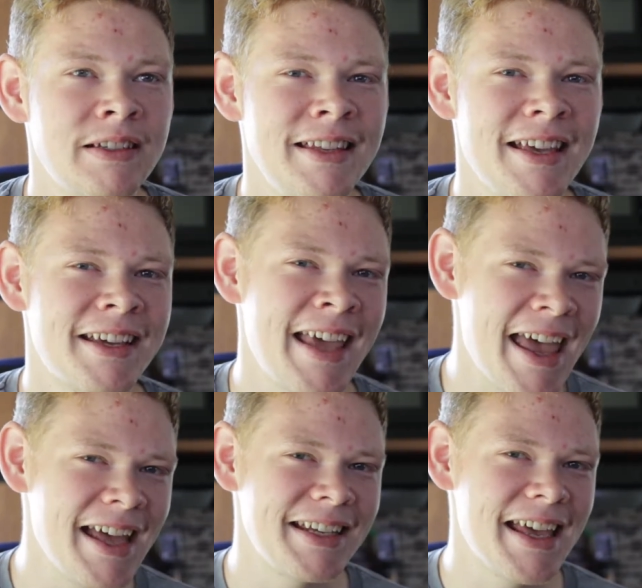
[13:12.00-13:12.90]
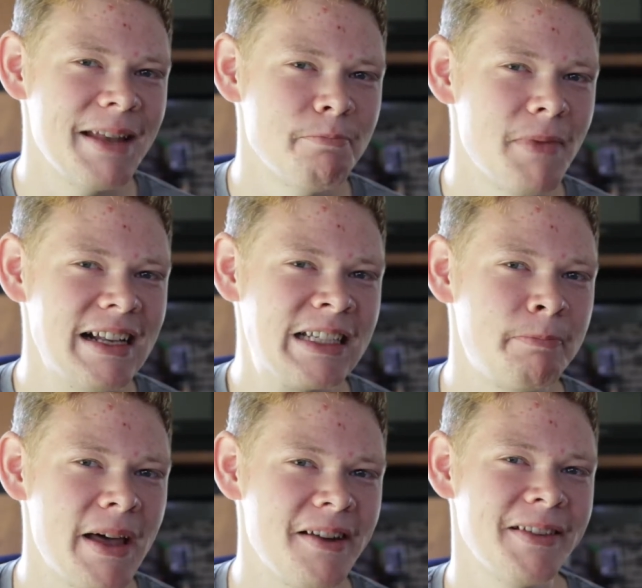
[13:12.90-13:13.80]
You can't get much
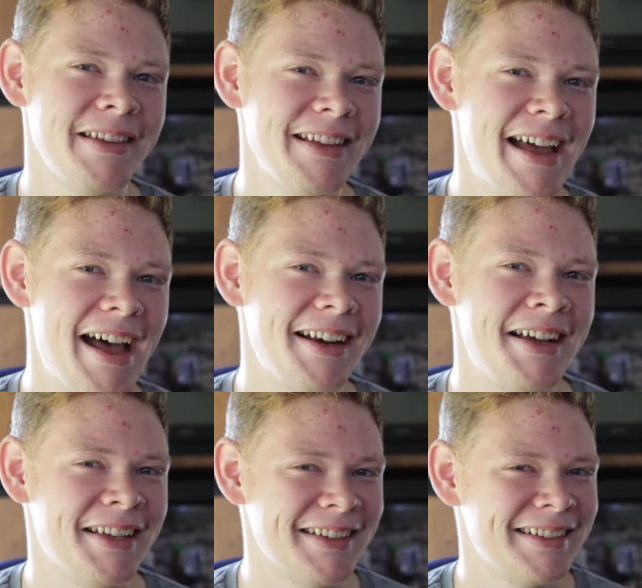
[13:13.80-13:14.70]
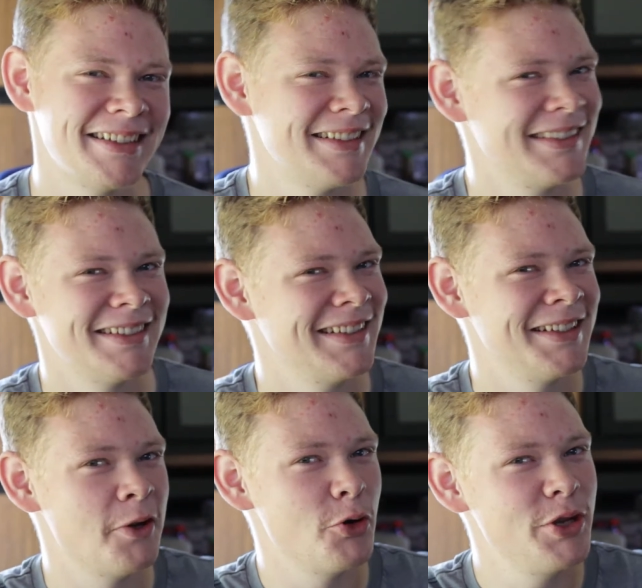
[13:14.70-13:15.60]
better than that.
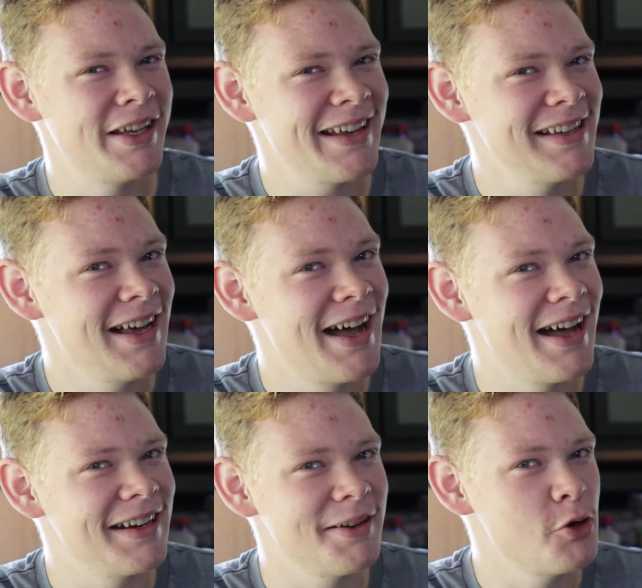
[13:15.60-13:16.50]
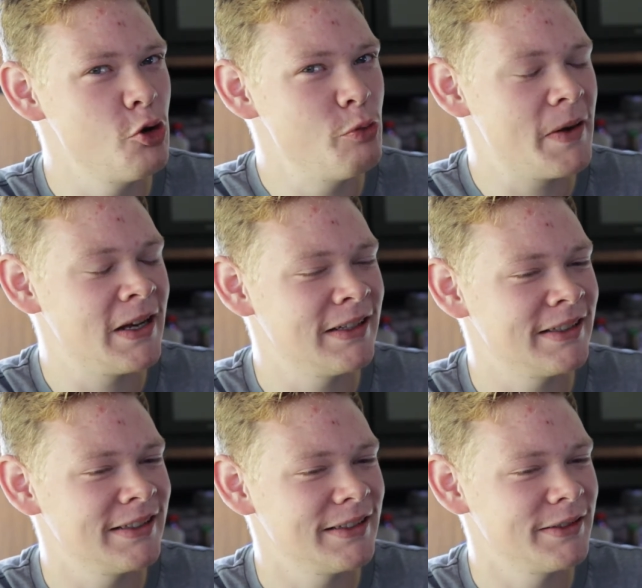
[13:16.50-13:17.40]
No, you cannot. Nope.
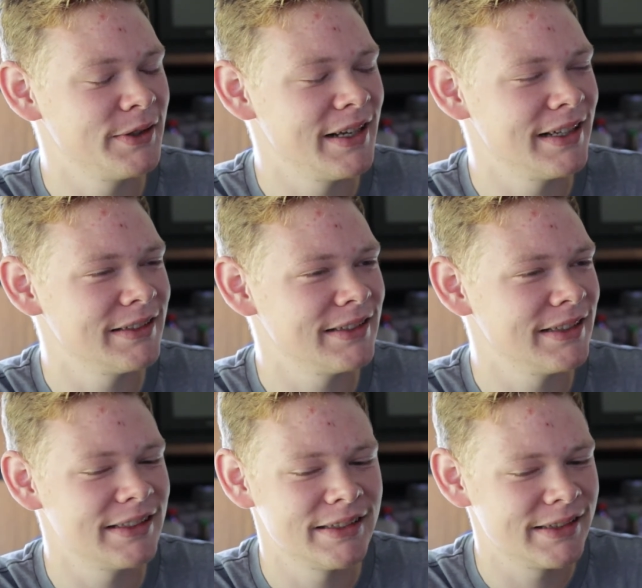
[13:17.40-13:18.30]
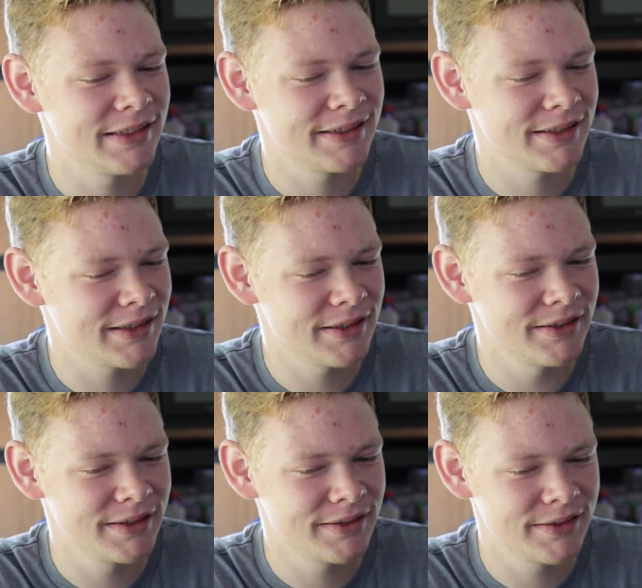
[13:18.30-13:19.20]
Alright, just
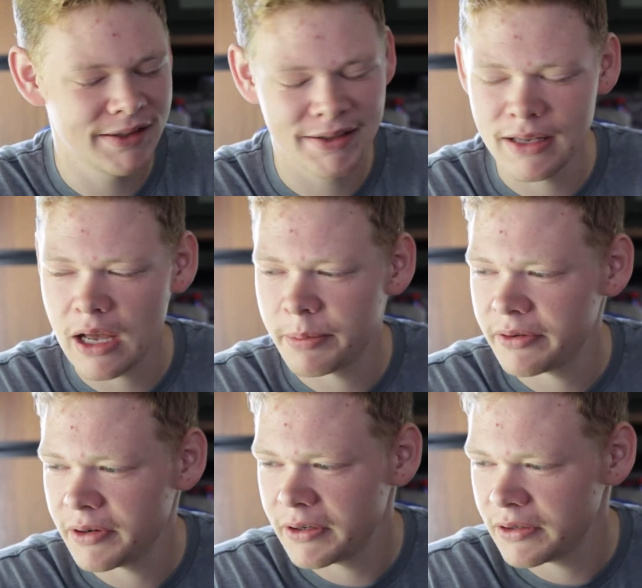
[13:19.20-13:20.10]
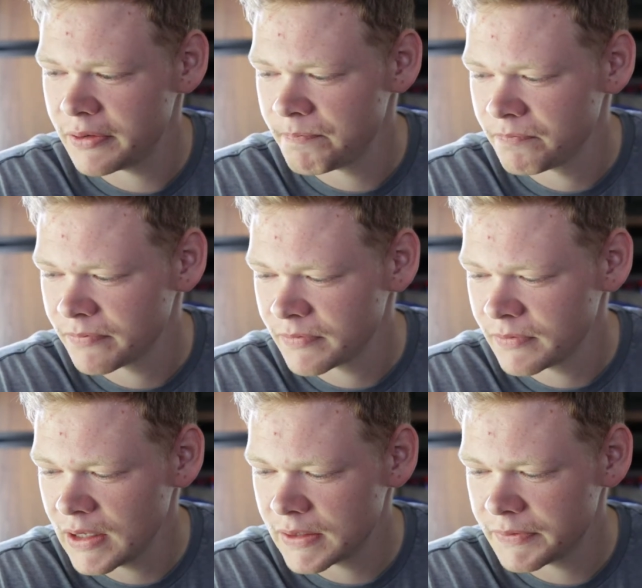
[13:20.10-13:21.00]
stop it right here.
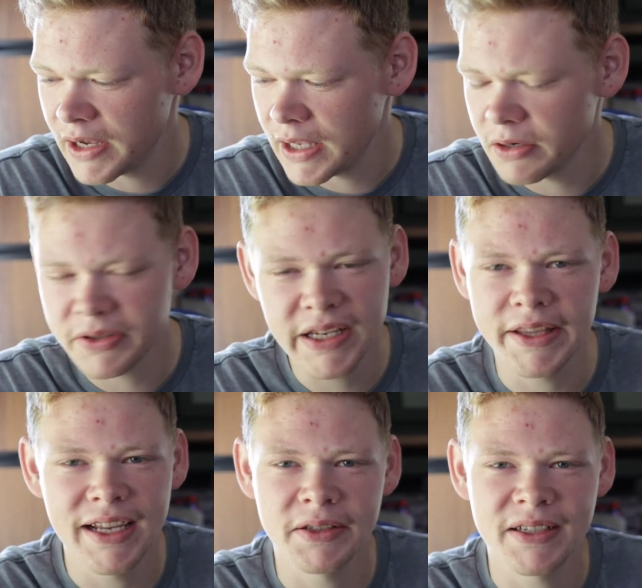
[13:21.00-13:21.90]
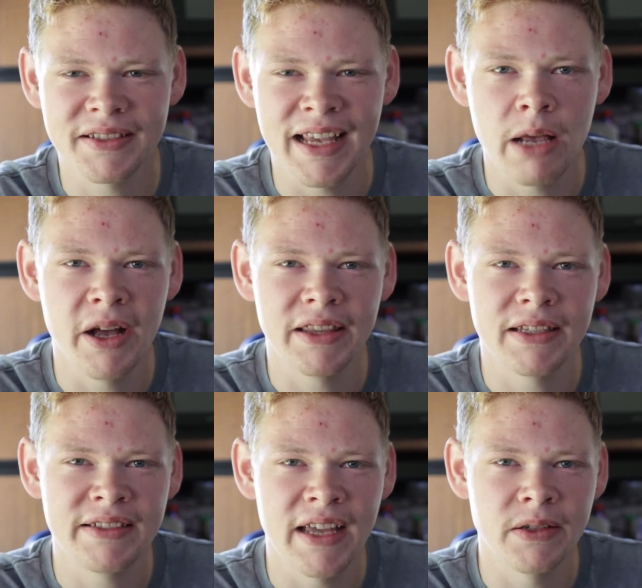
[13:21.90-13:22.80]
That's fine. There's nothing else to say about this
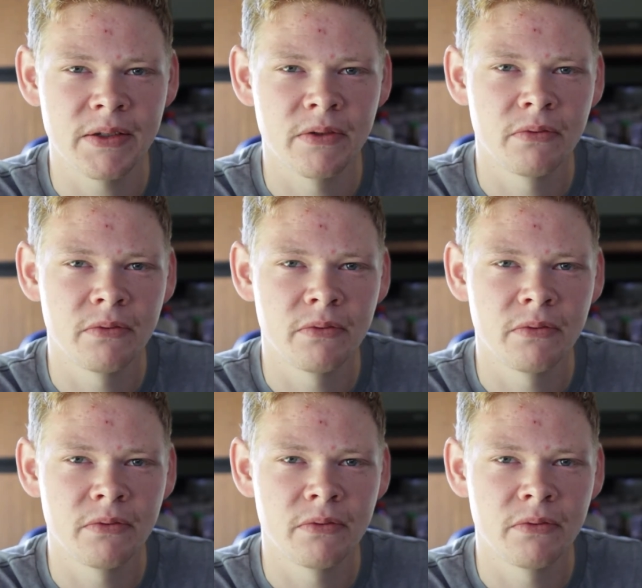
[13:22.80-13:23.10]
tent.